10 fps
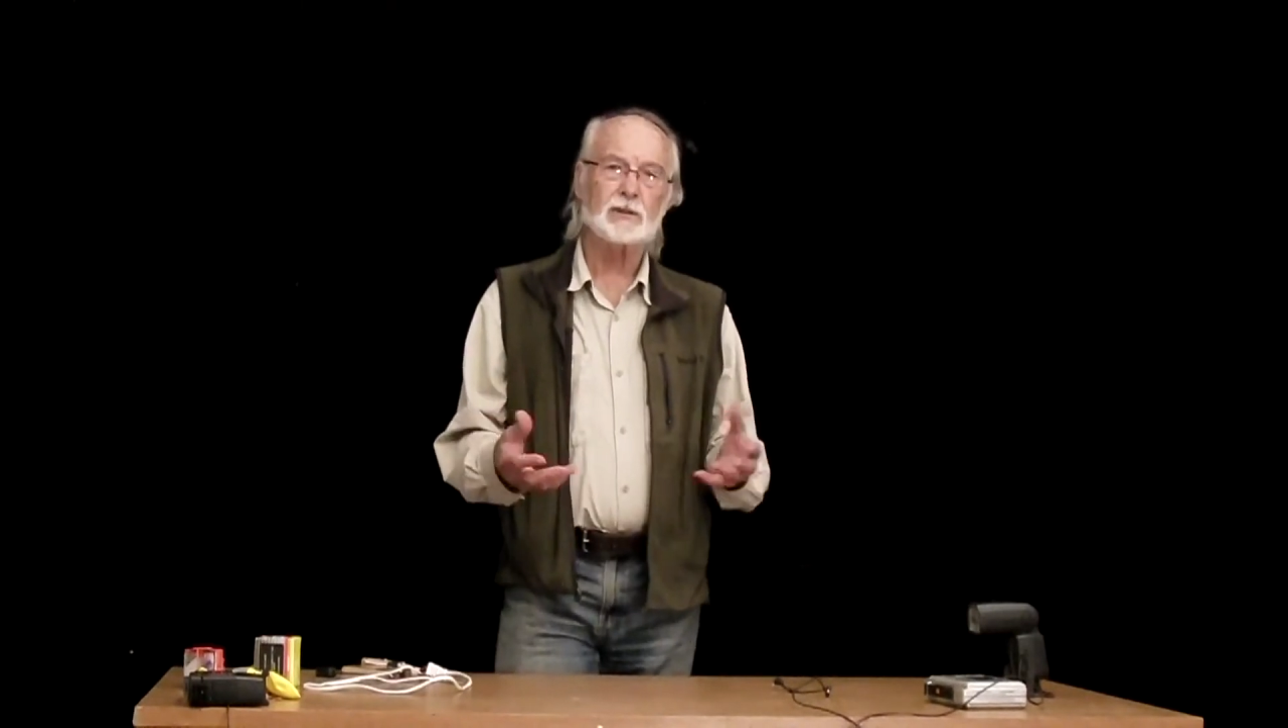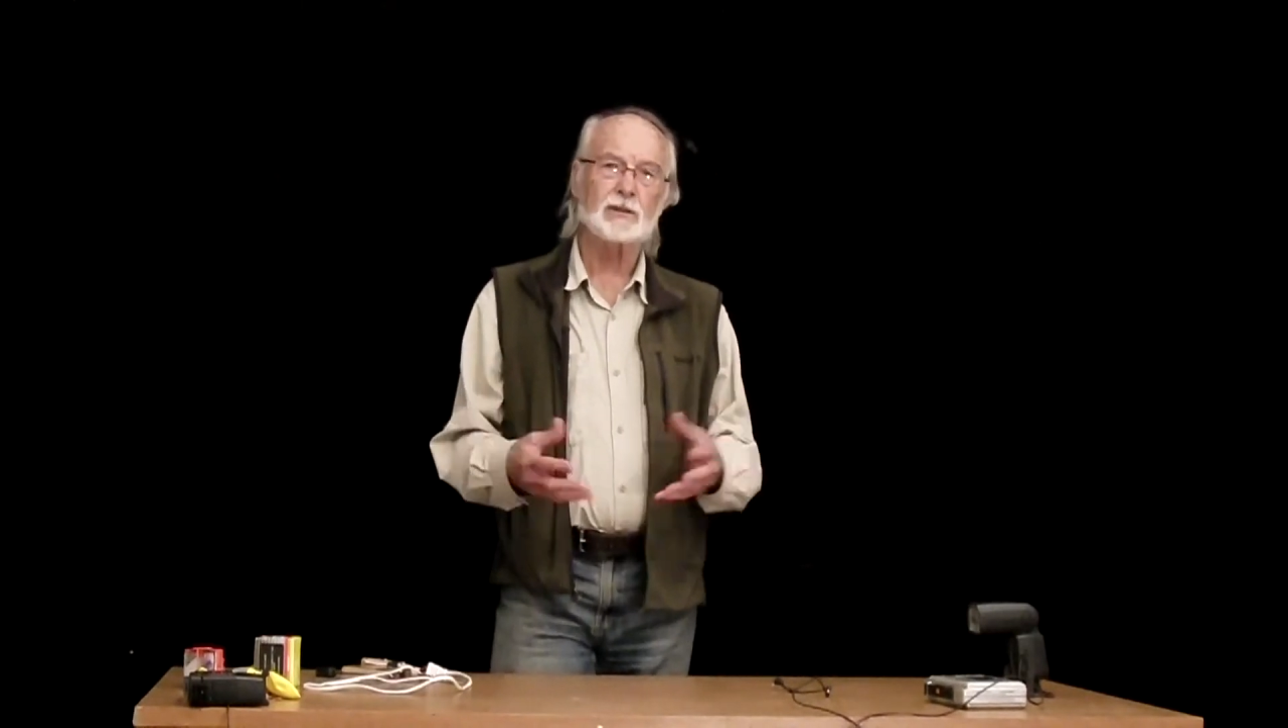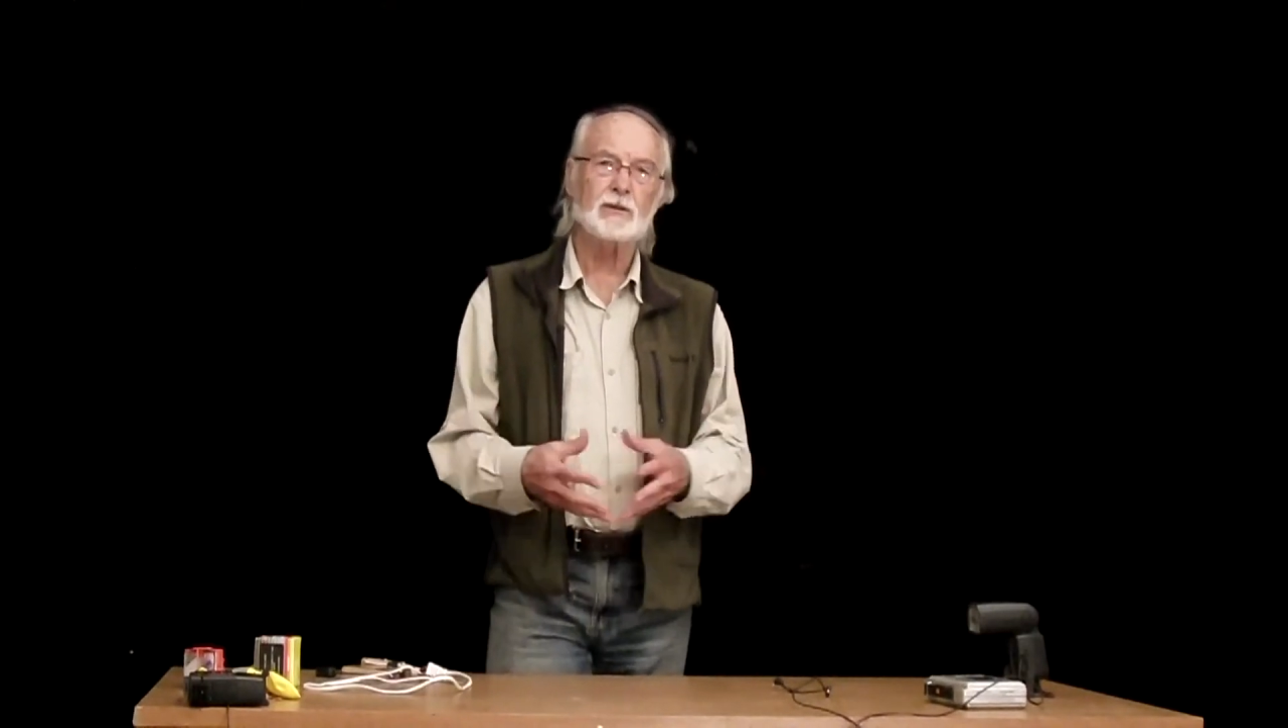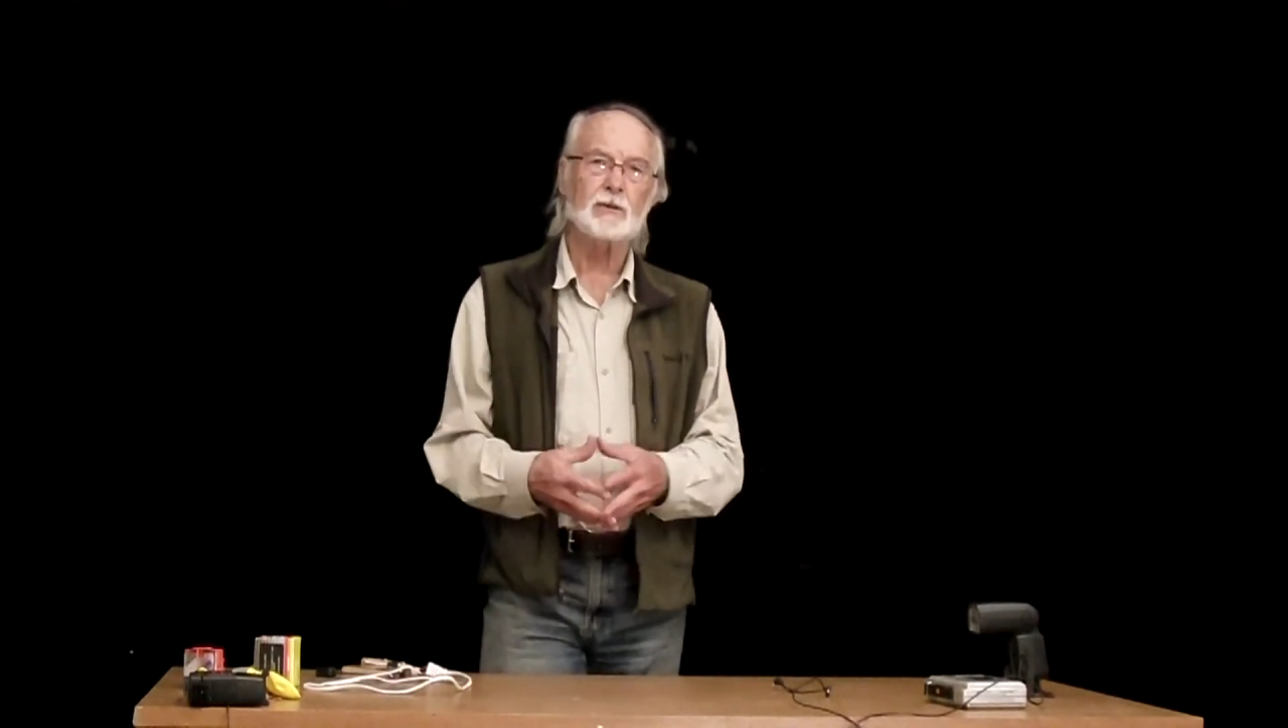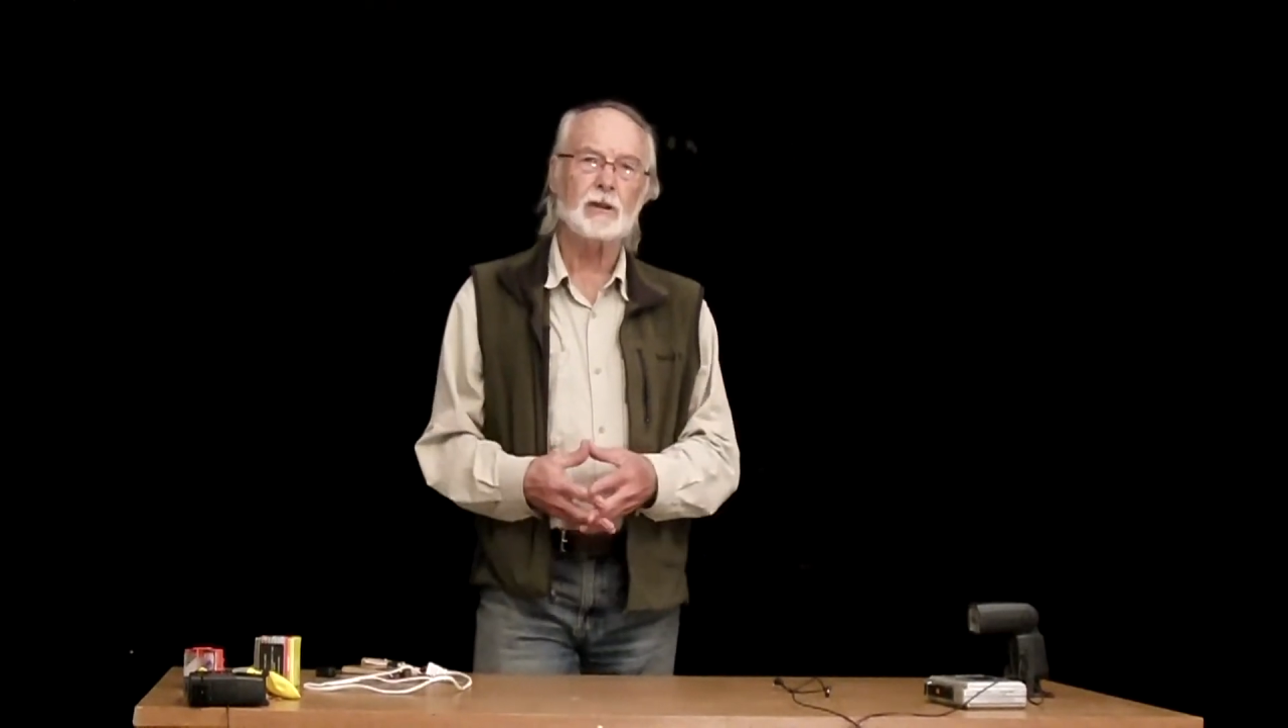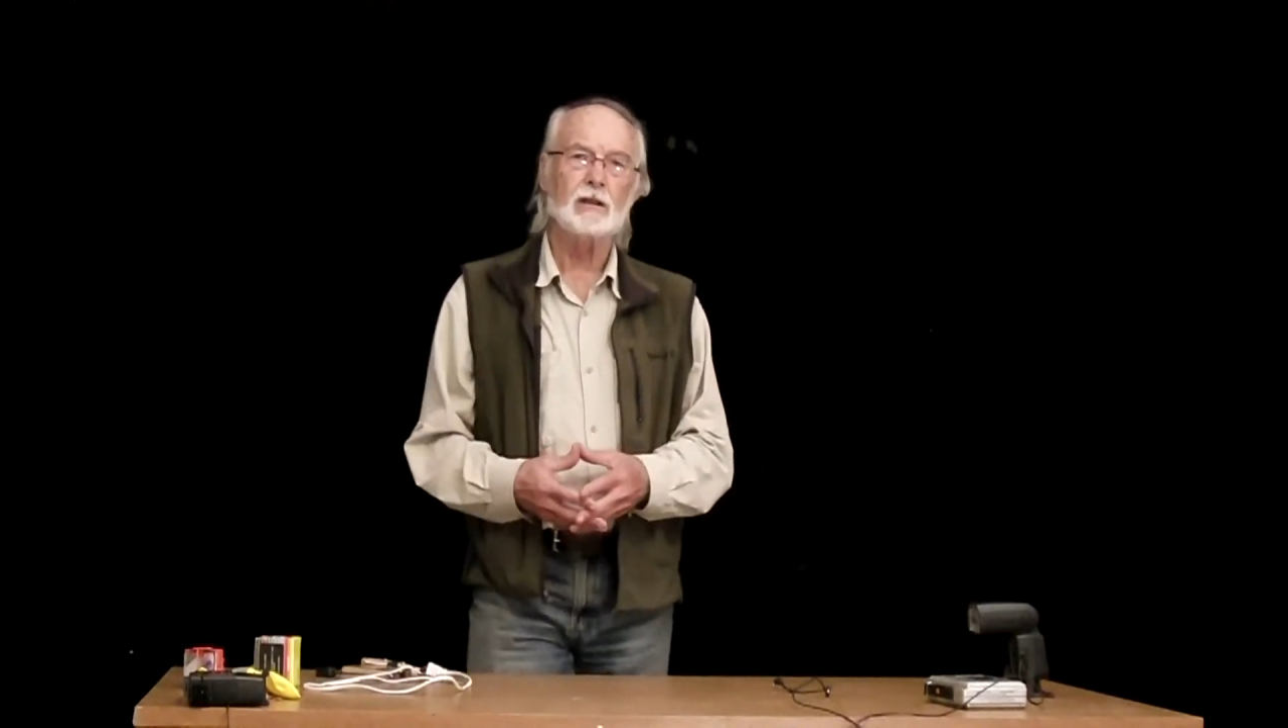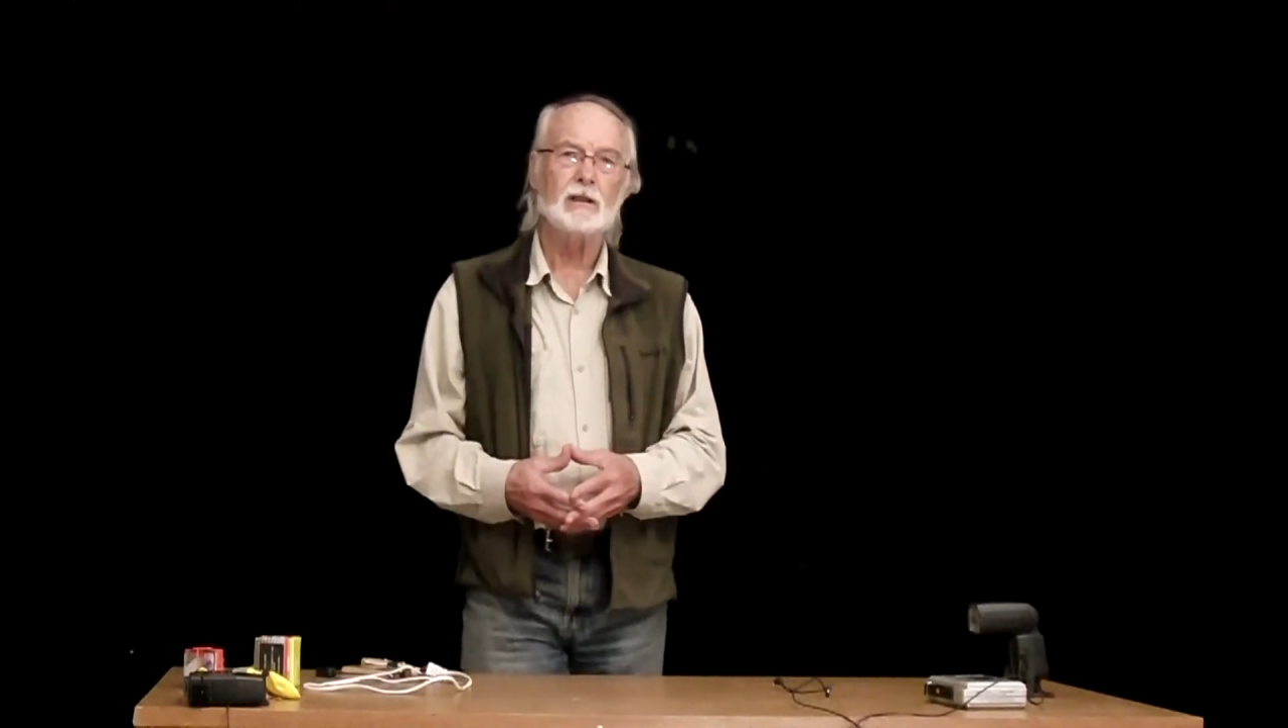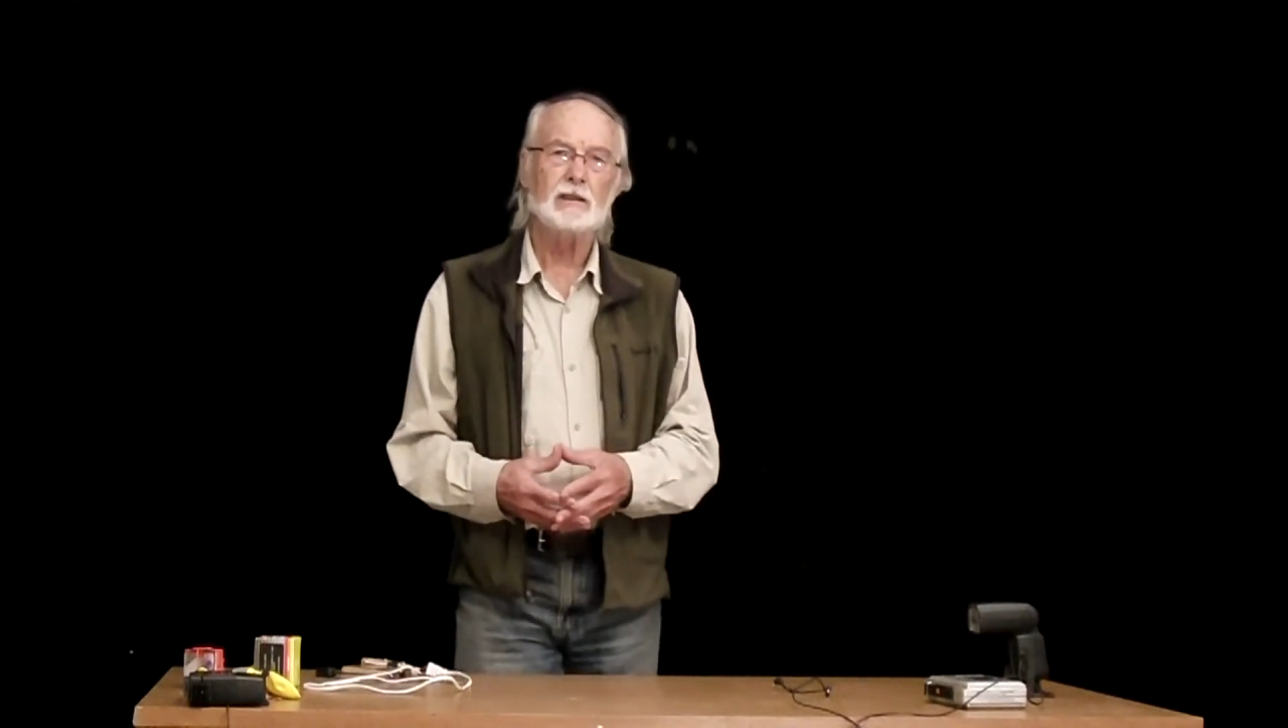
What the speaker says: tool